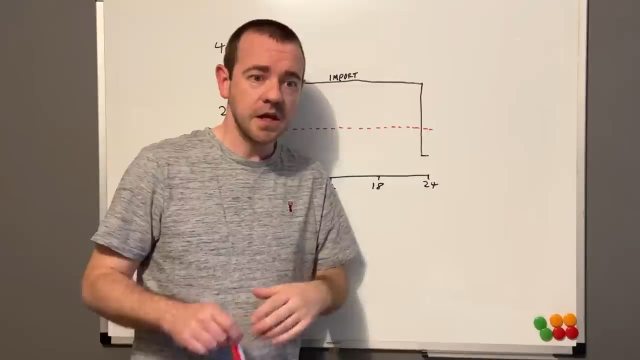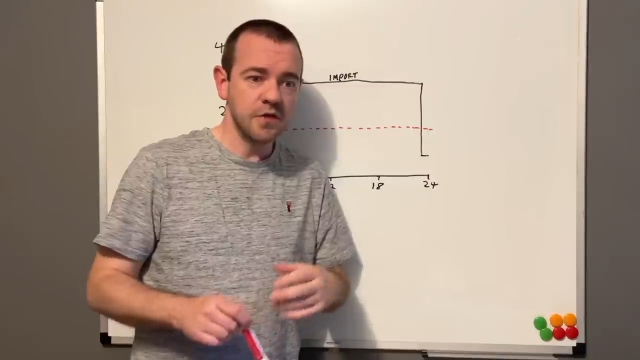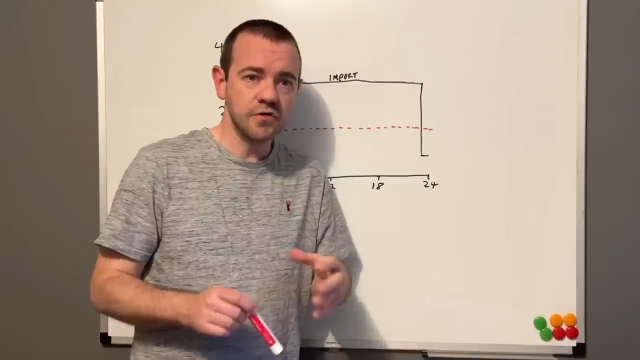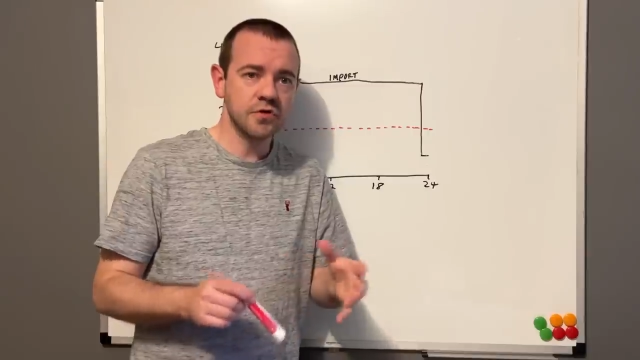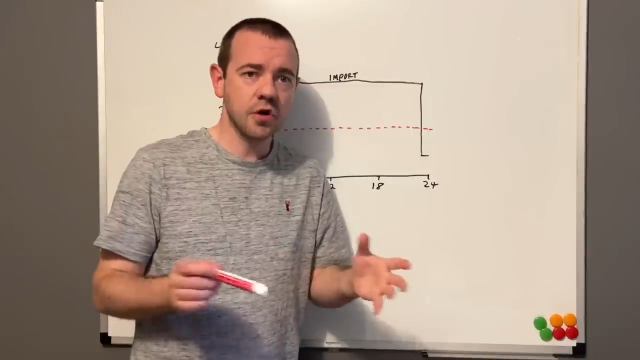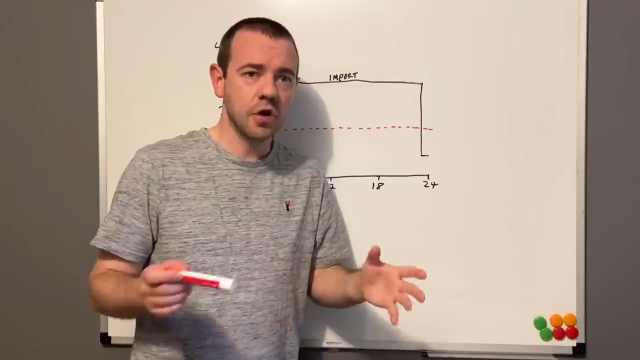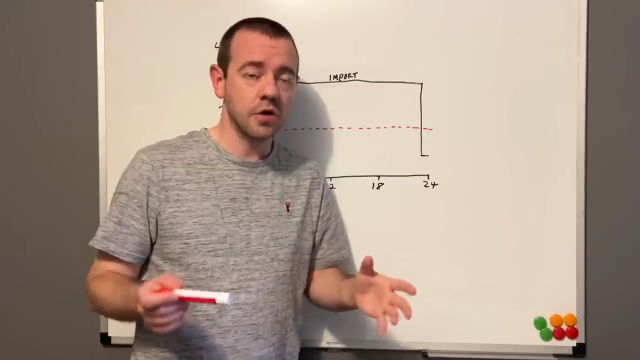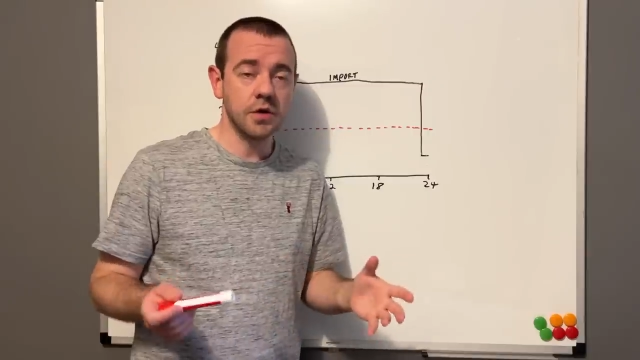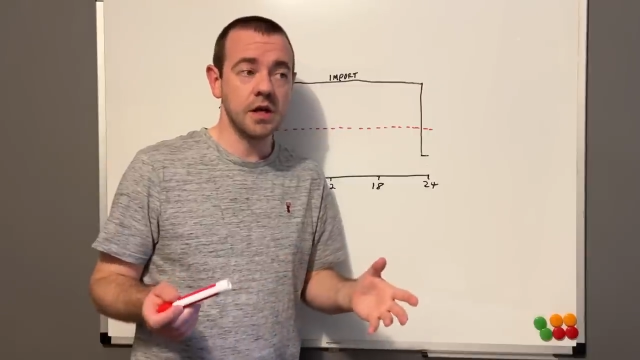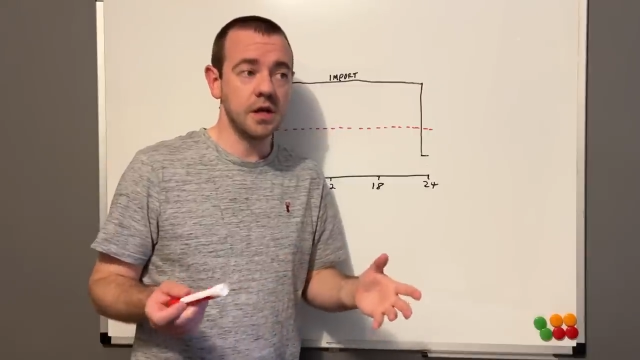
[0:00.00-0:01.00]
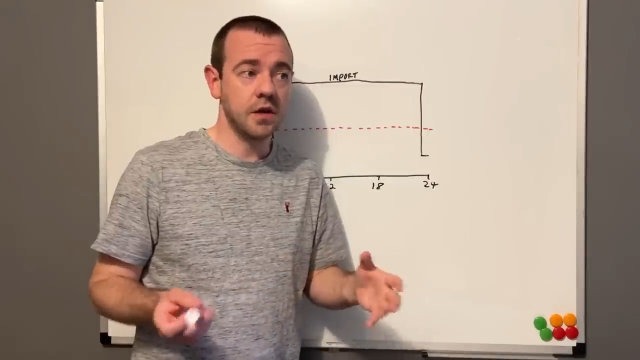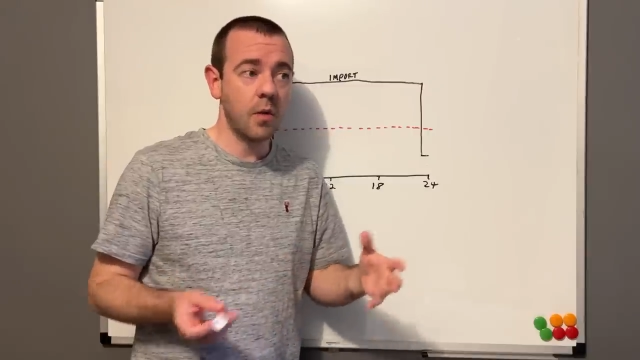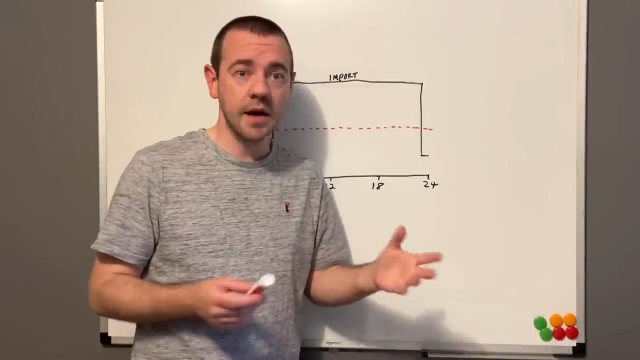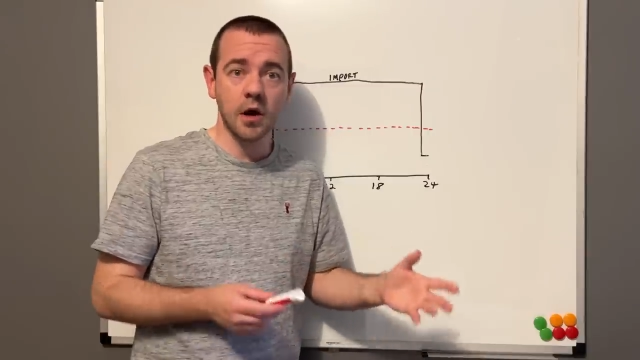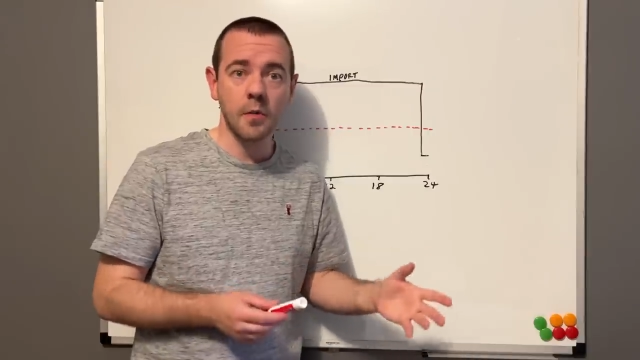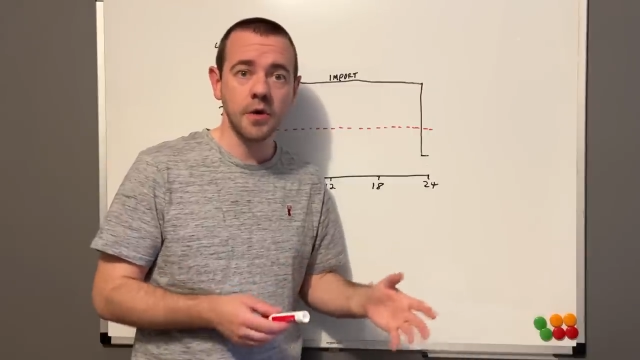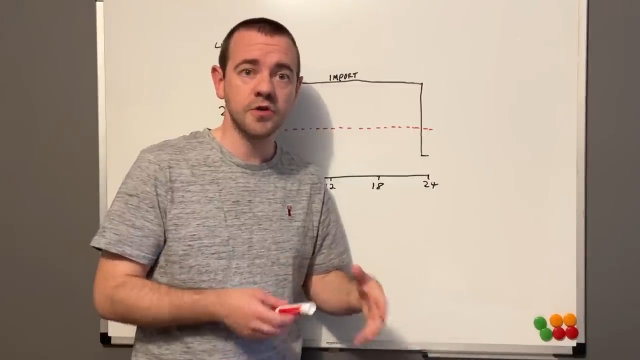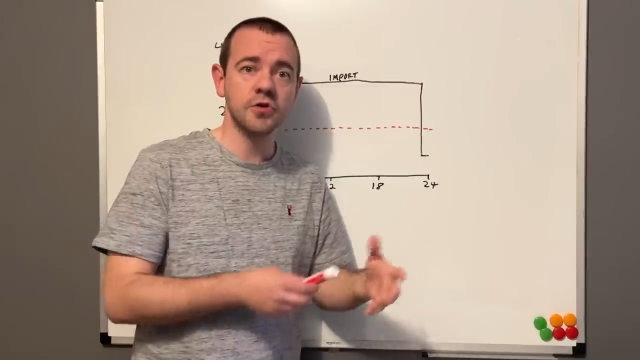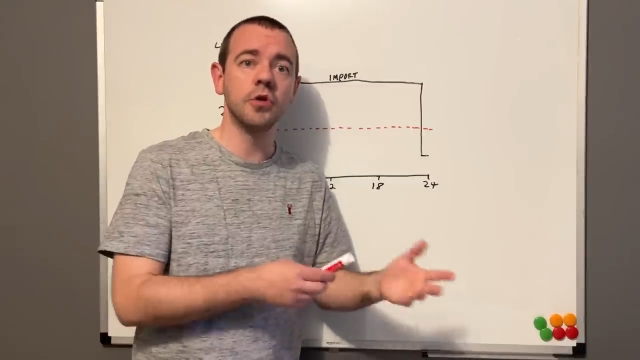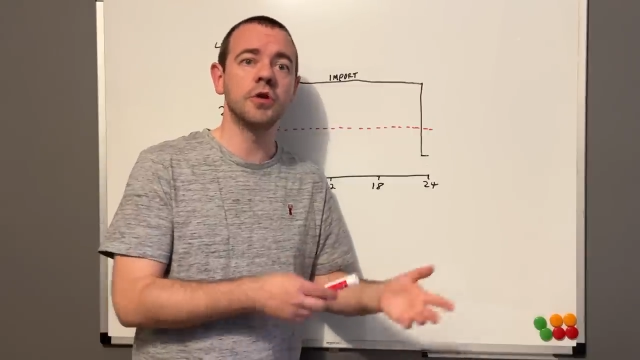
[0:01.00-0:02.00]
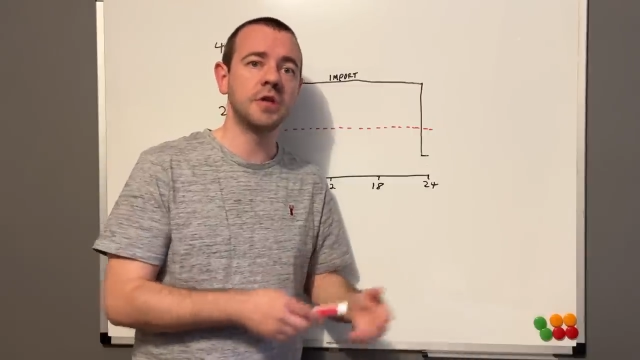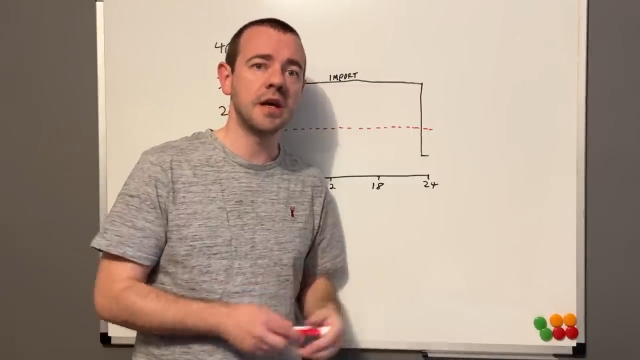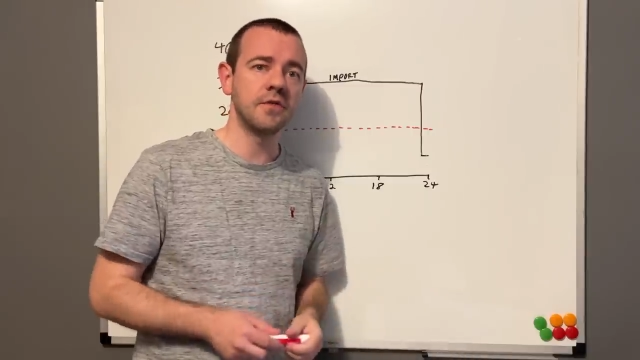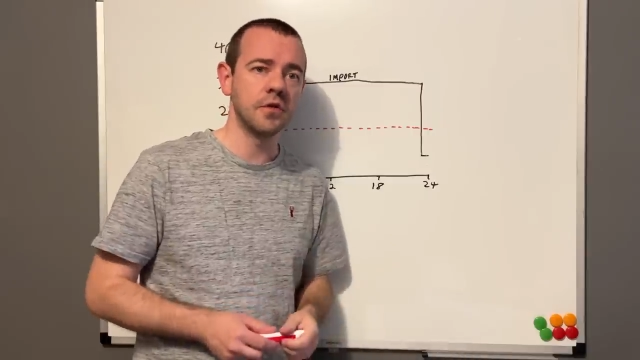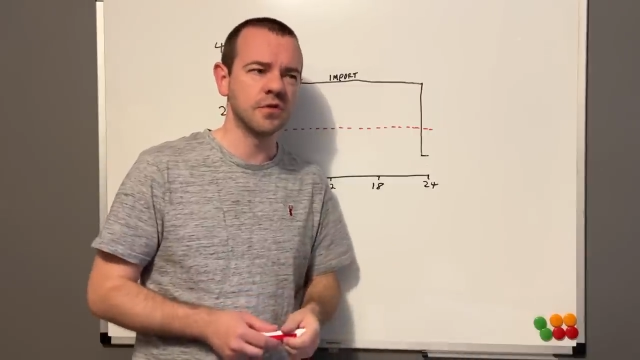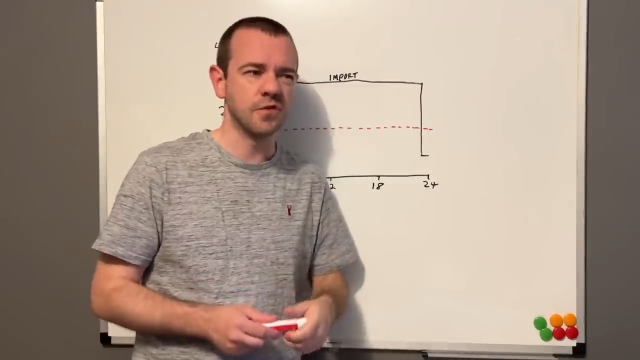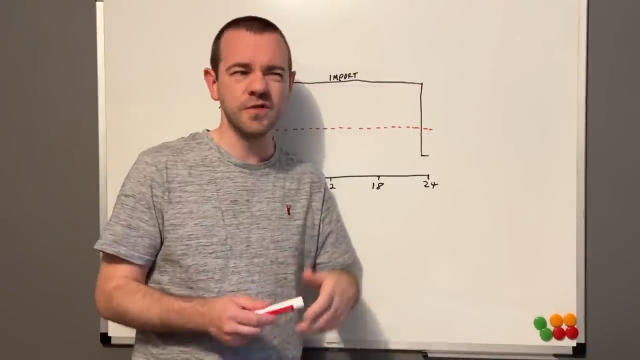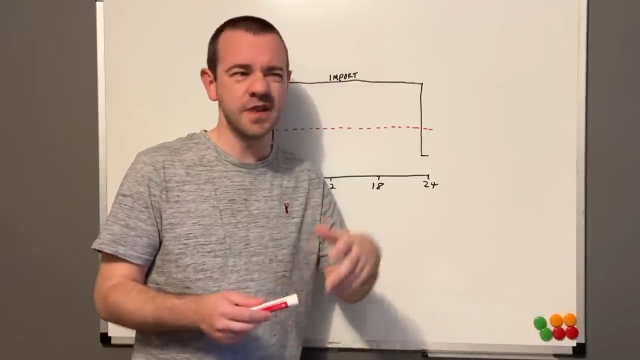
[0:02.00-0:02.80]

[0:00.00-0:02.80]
you just got the quite common solar divert stuff.